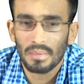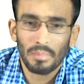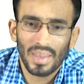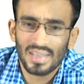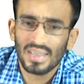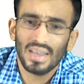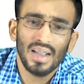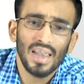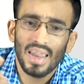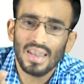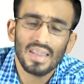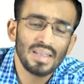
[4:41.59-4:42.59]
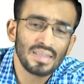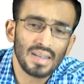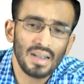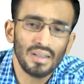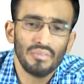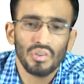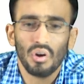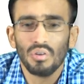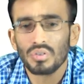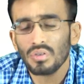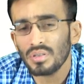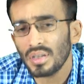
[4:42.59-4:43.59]
Basically in this standard we
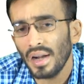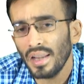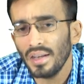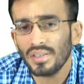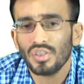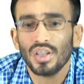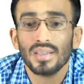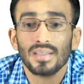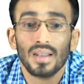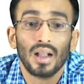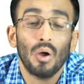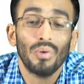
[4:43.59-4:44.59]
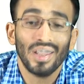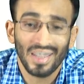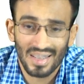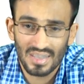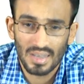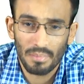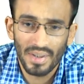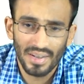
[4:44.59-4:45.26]
also studied changes in accounting estimate.